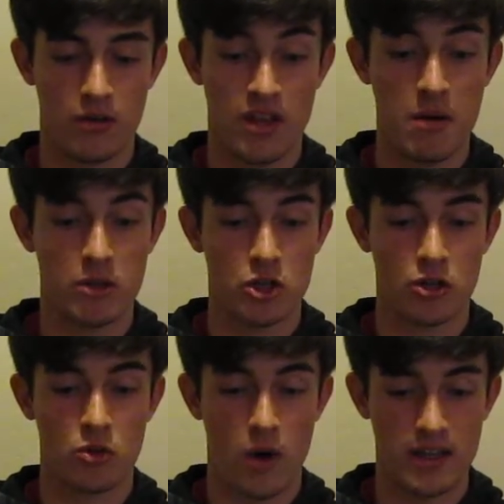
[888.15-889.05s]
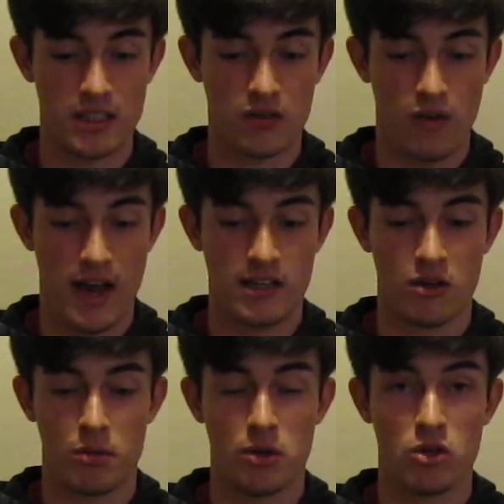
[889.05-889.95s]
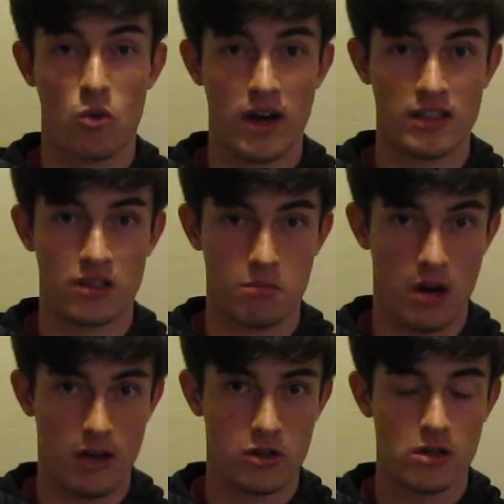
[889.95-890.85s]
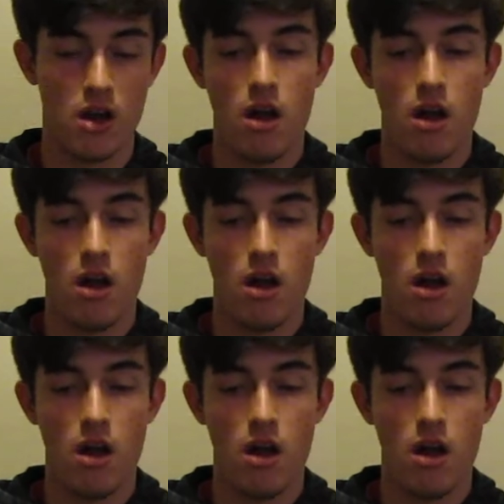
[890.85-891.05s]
they mature twice as fast and produce twice as much.